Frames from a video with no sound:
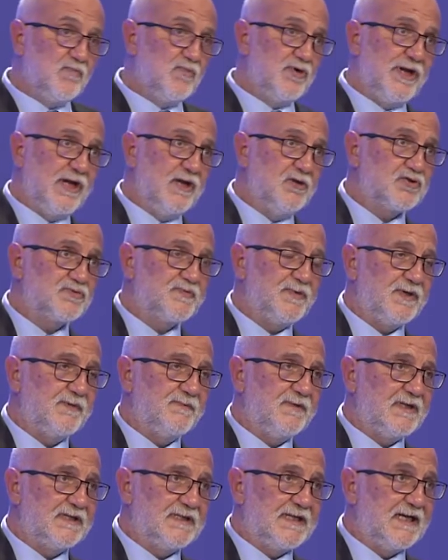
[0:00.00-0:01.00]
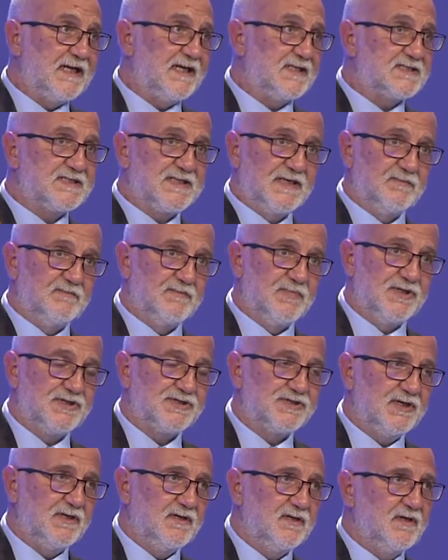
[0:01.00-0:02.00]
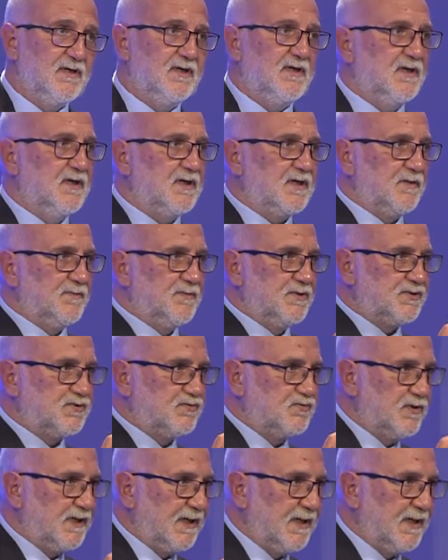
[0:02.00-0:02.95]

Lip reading: machinery bringing about the production of